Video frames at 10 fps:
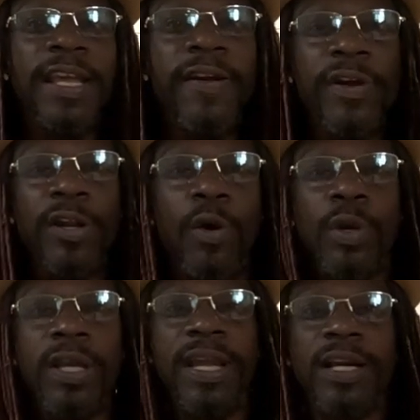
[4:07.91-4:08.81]
even
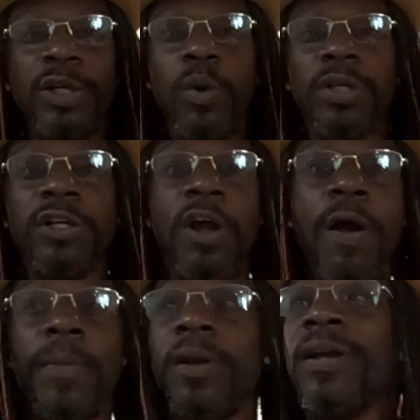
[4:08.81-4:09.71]
though he endorsed
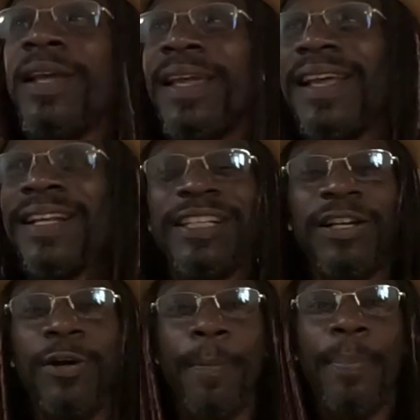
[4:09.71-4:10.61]
Kamala, it's
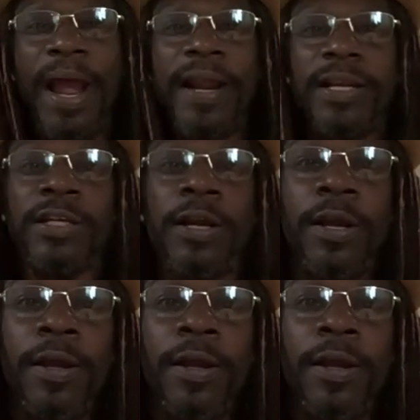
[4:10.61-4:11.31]
still Biden's